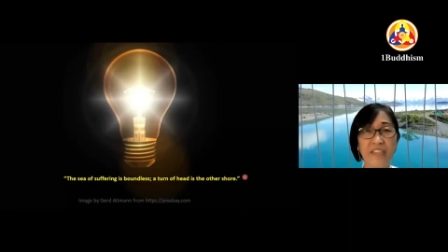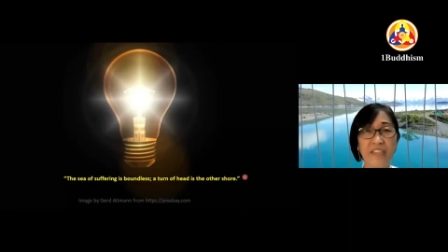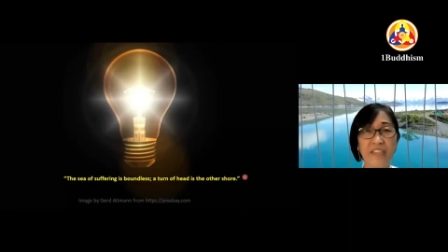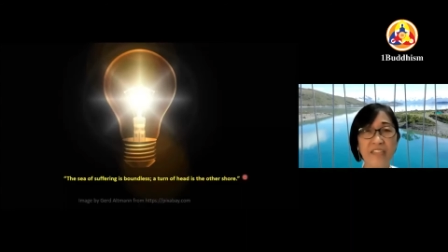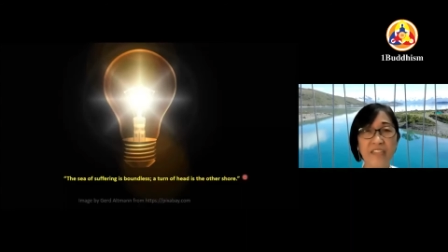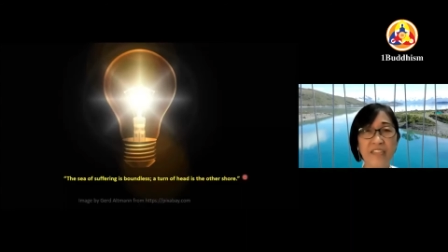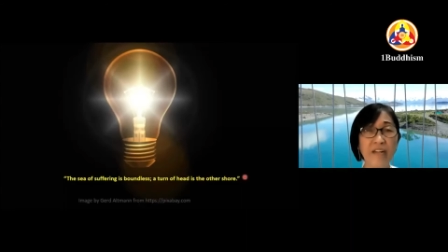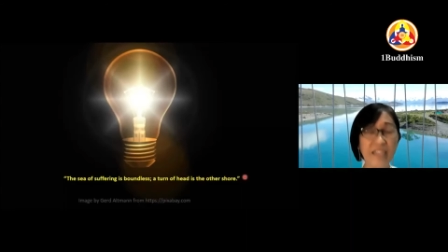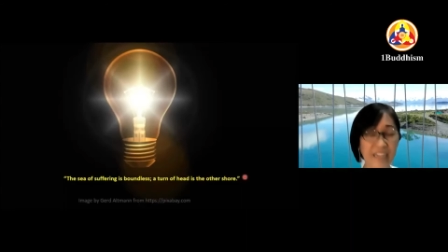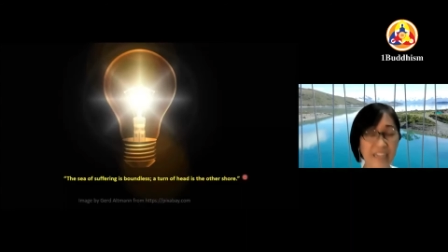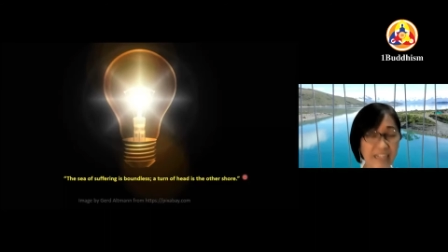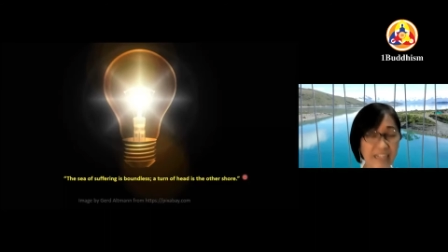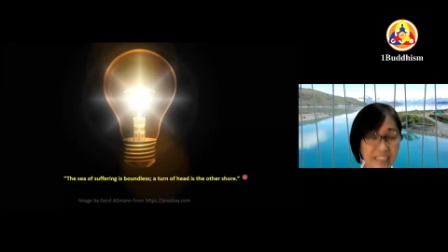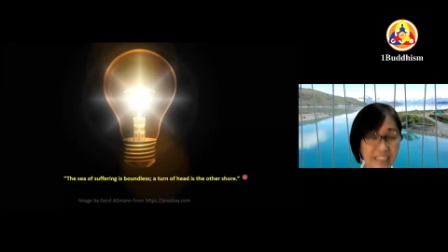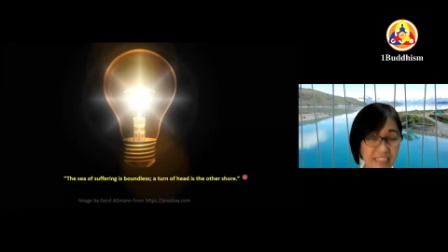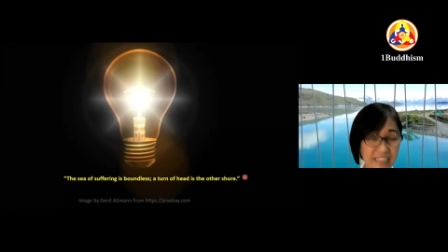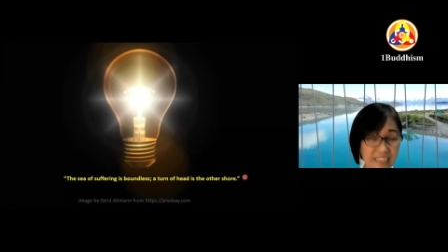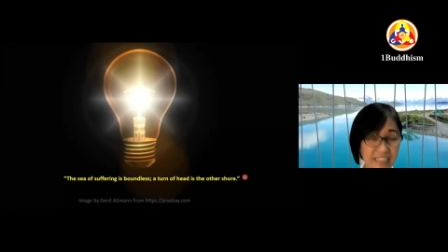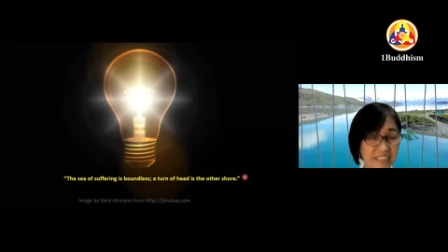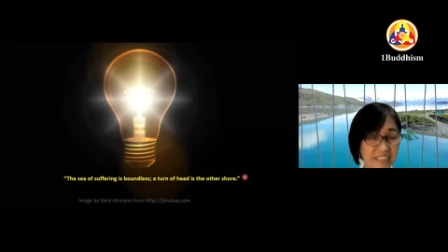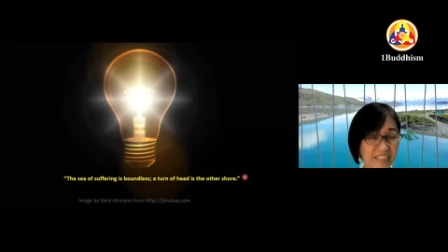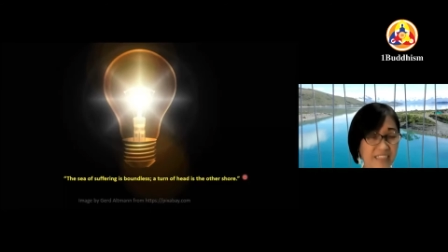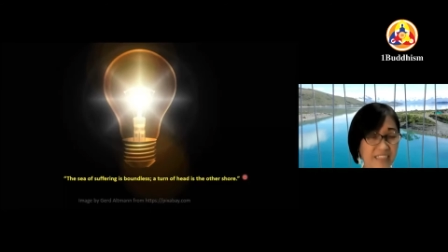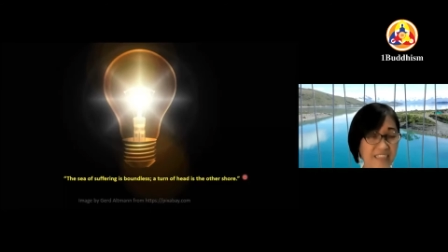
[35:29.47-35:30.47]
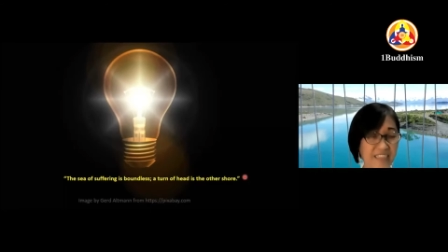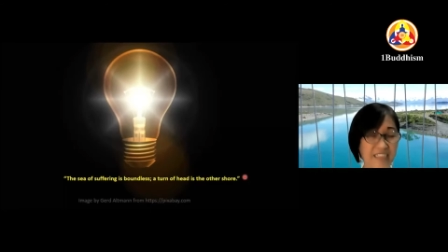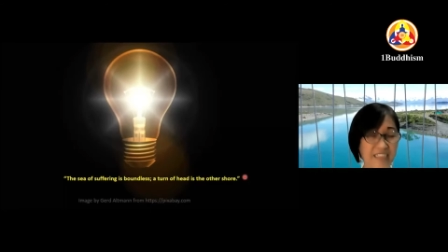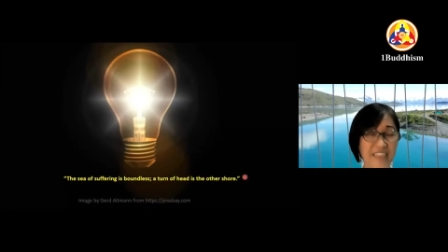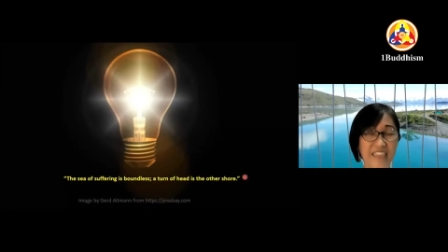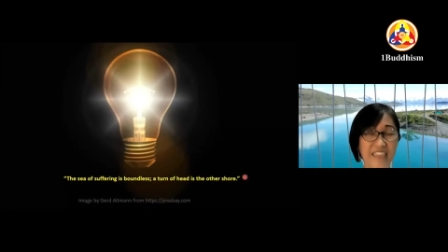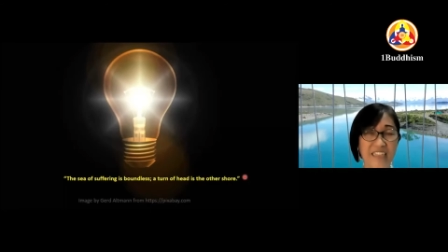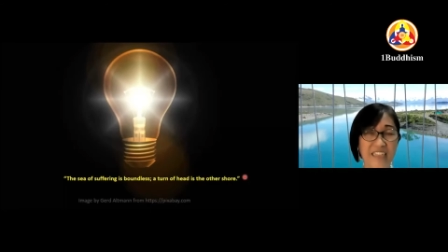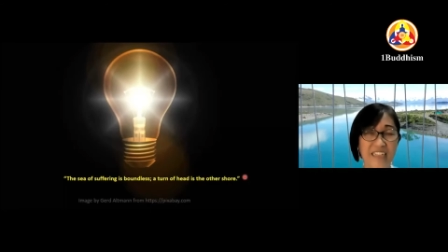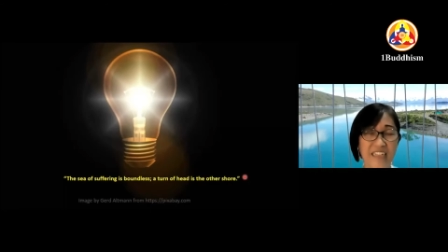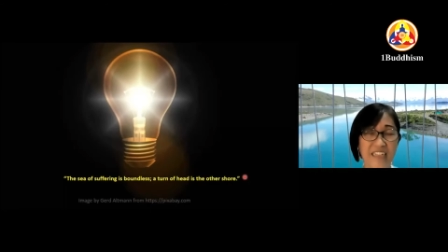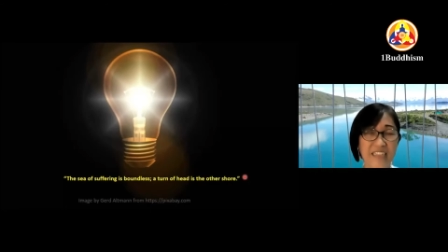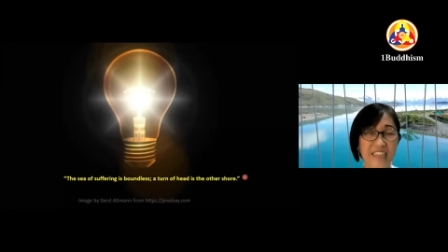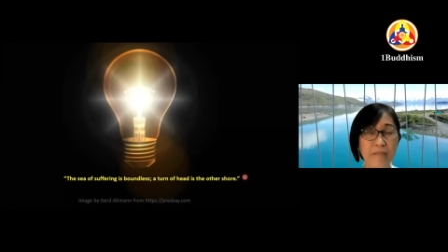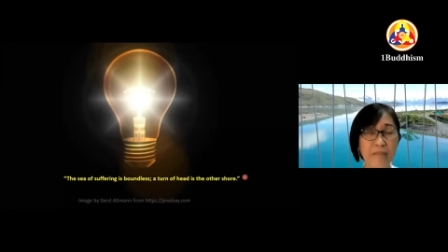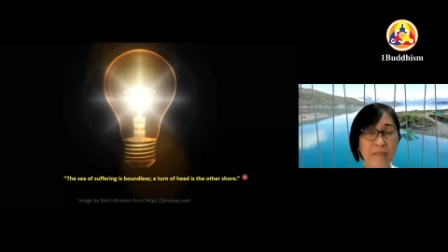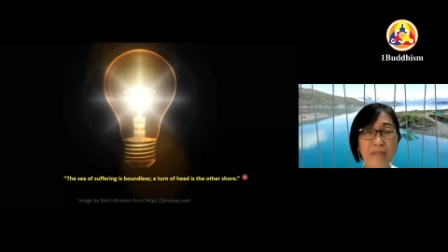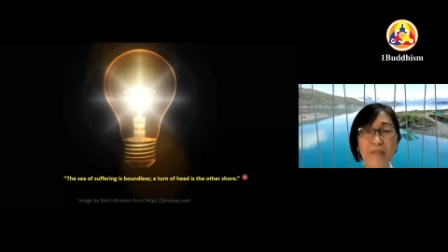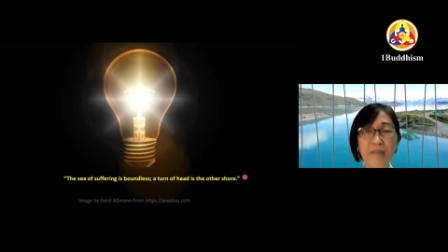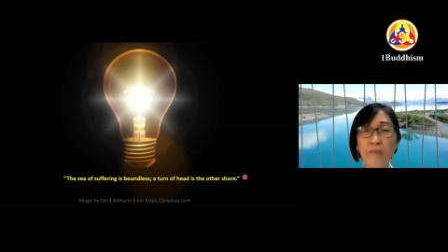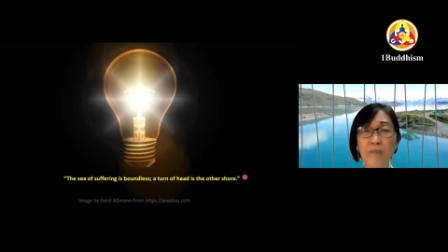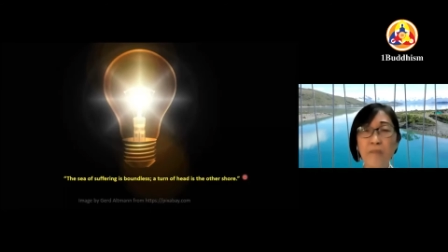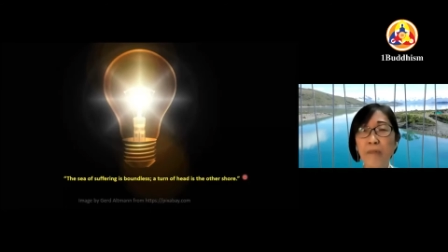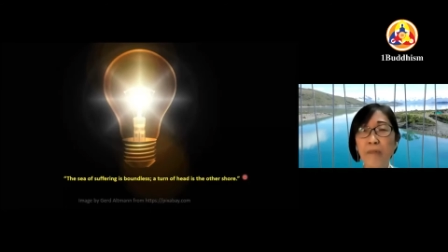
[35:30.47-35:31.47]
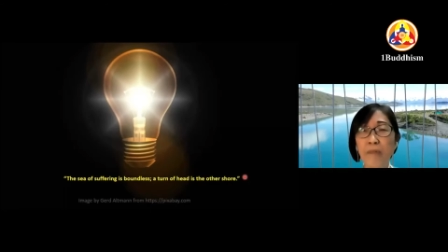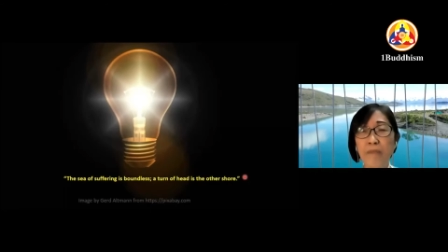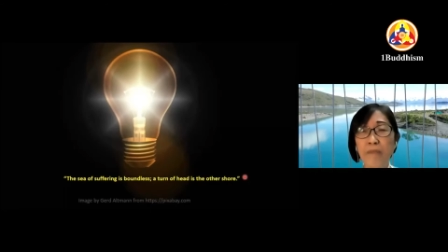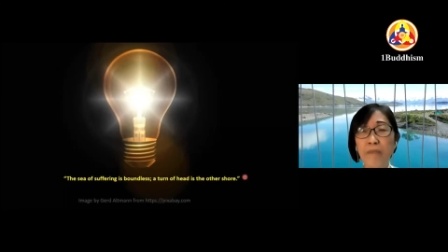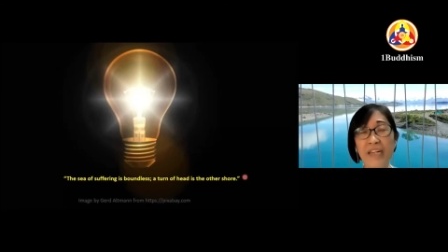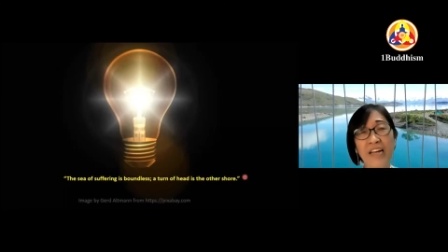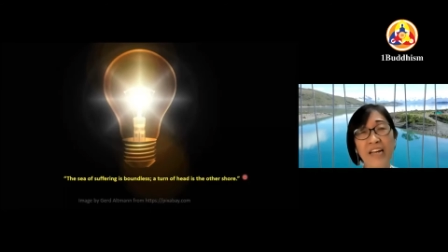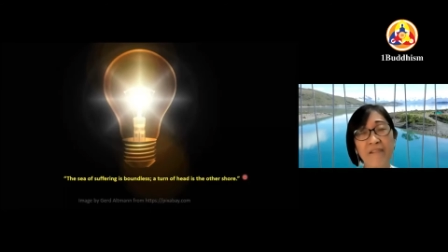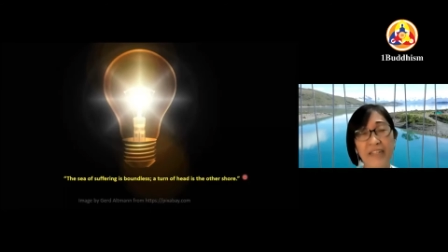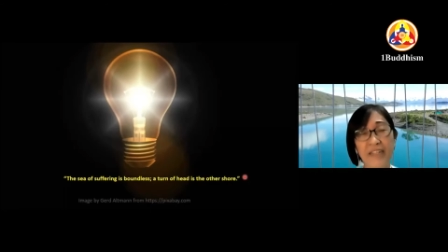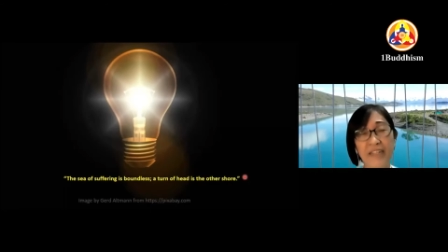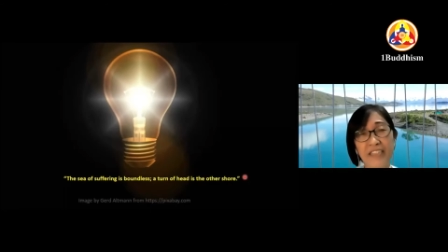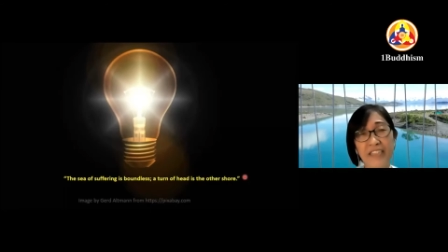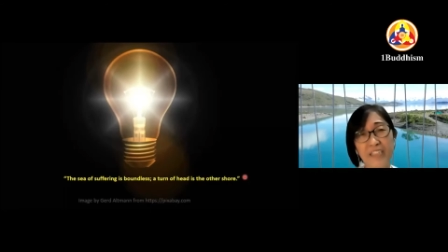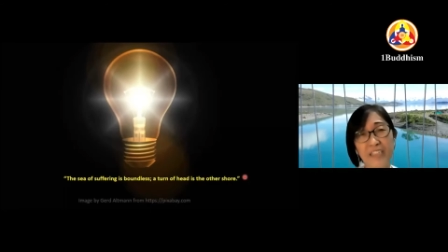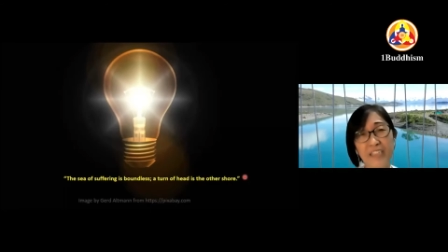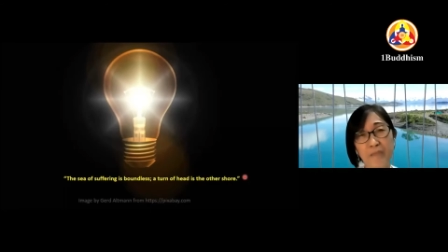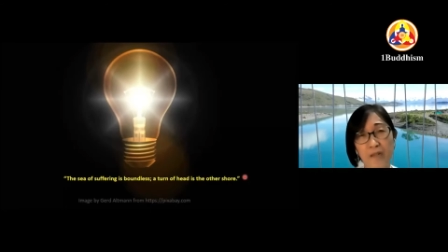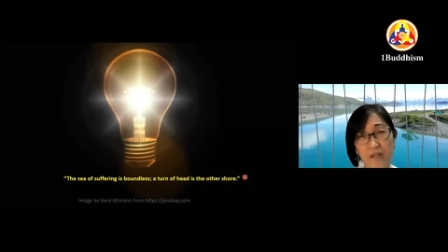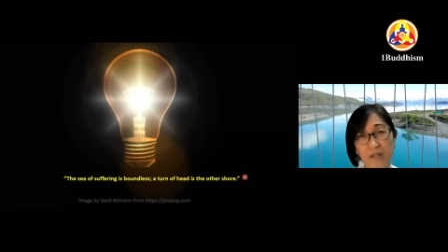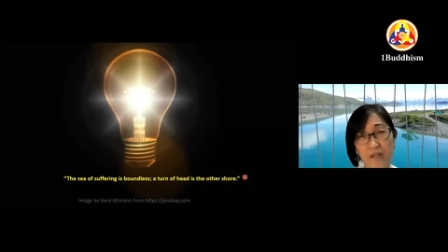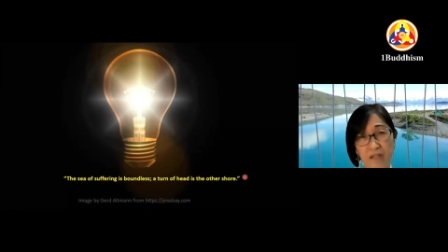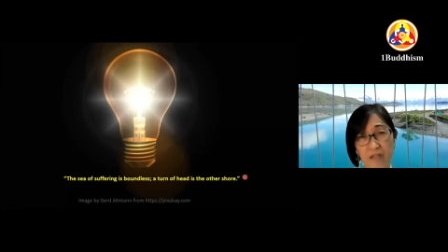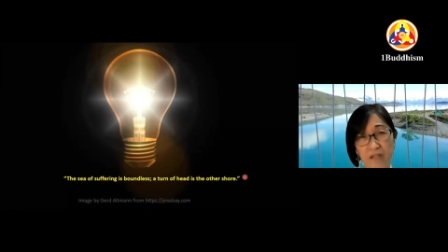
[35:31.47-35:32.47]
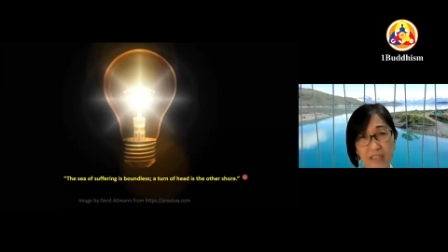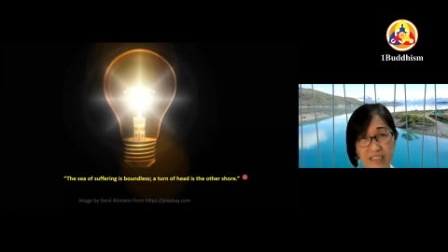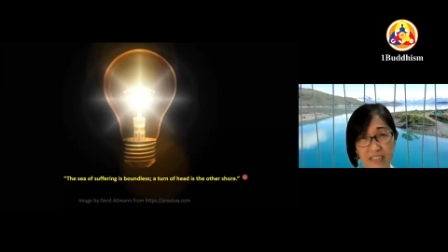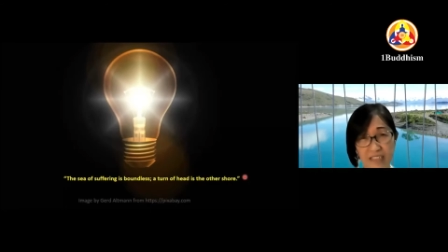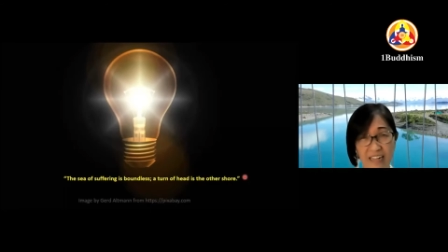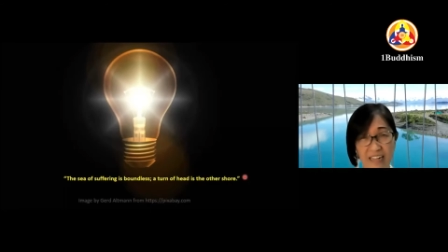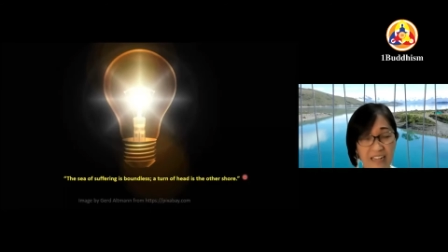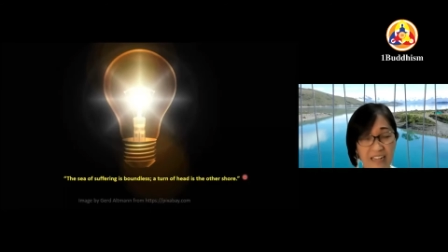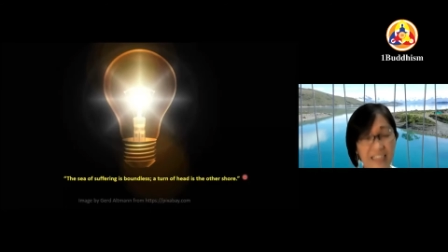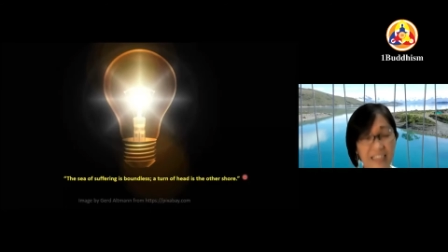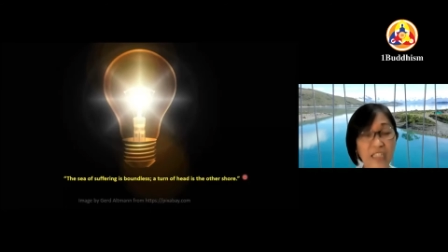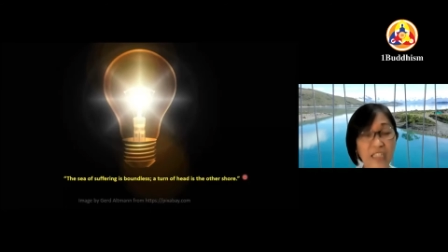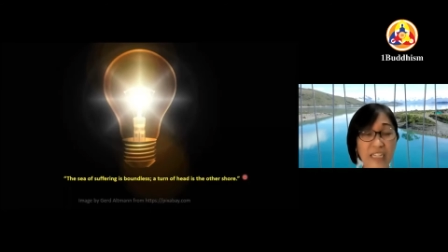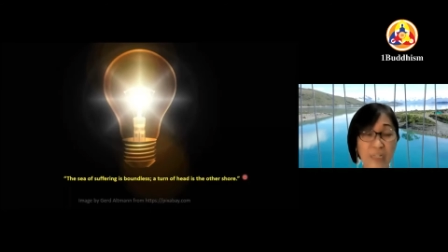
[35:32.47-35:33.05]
Recognize that sometimes people behave like this because they are in